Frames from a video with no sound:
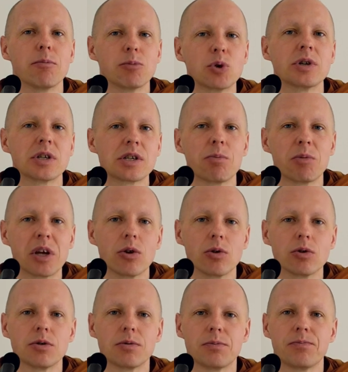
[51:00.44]
I'm doing something
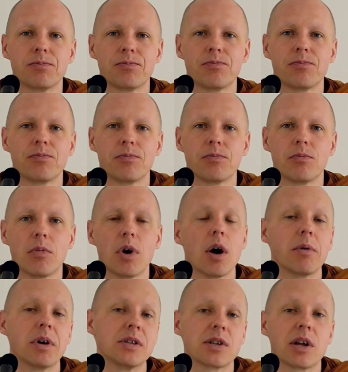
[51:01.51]
good,
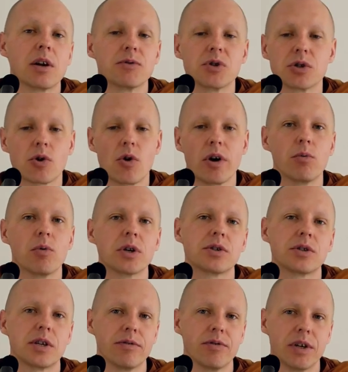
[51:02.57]
uh, instead of just going and
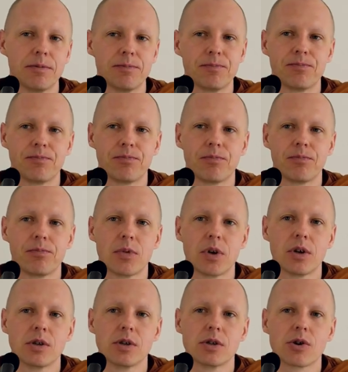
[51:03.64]
watch T V.
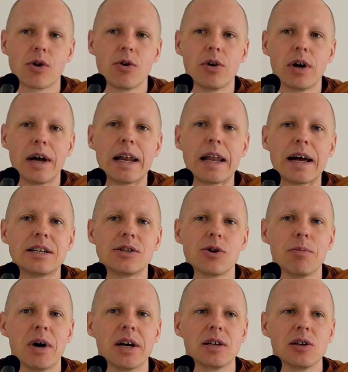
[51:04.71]
So elate your
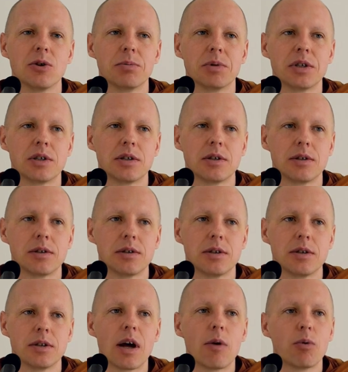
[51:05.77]
mind a little bit.
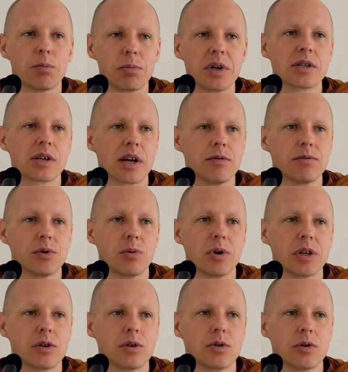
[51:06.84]
That would be a skillful way
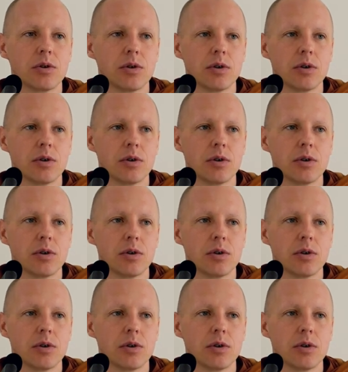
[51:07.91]
to do.